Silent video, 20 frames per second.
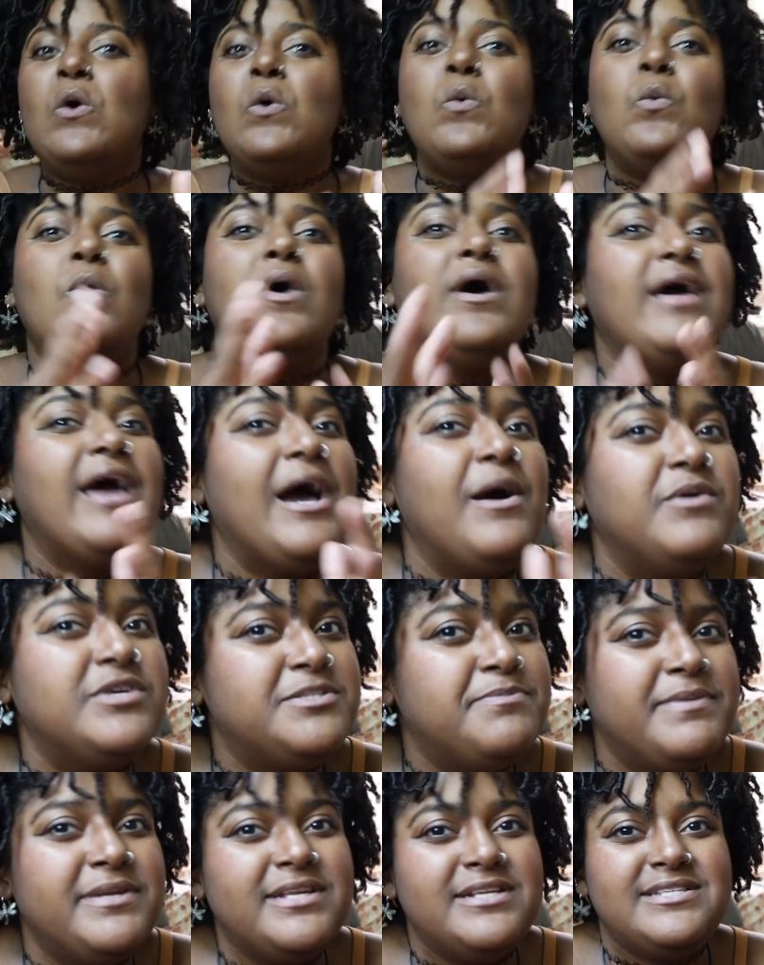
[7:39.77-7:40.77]
what I was
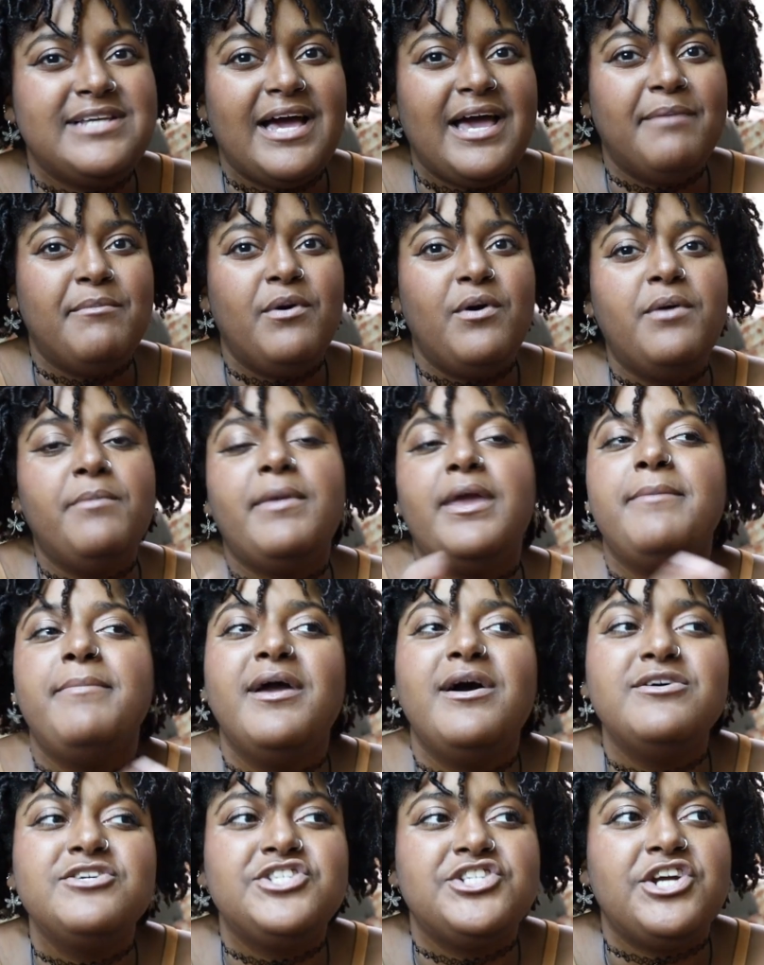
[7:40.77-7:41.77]
spending time on. Maybe
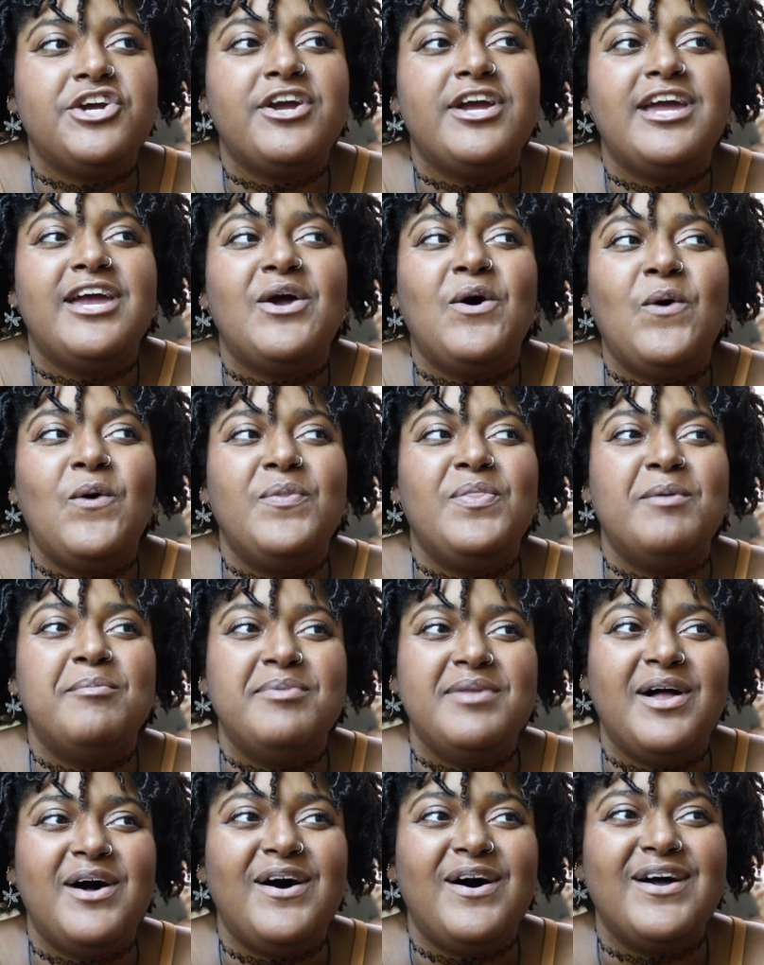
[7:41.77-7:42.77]
I'll share it on the
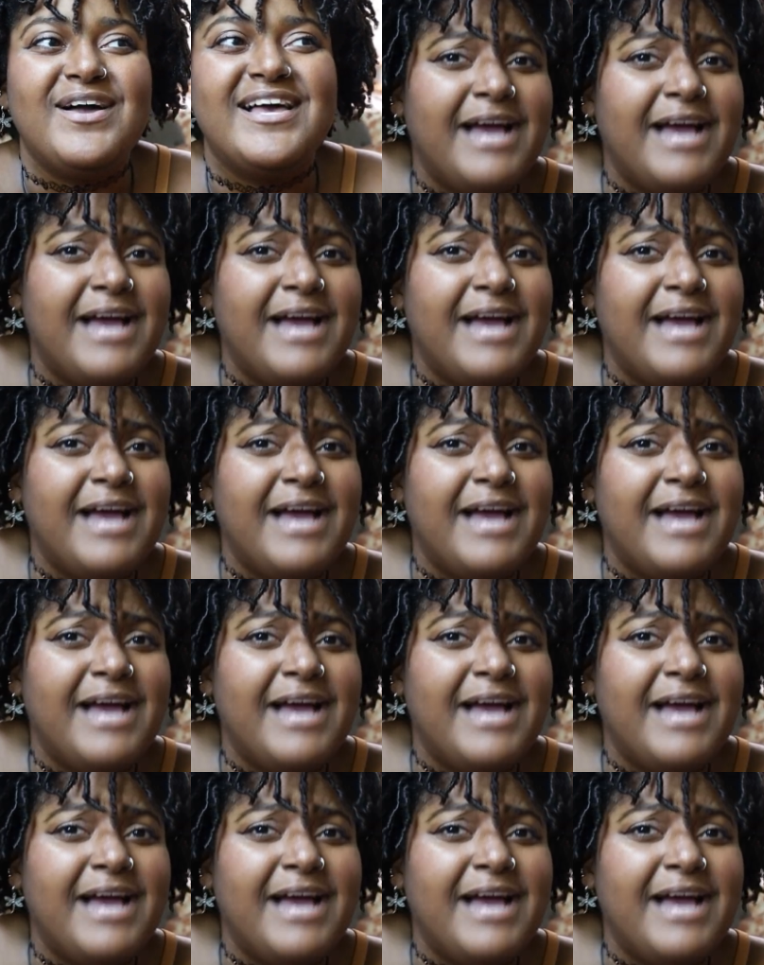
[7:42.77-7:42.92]
blog.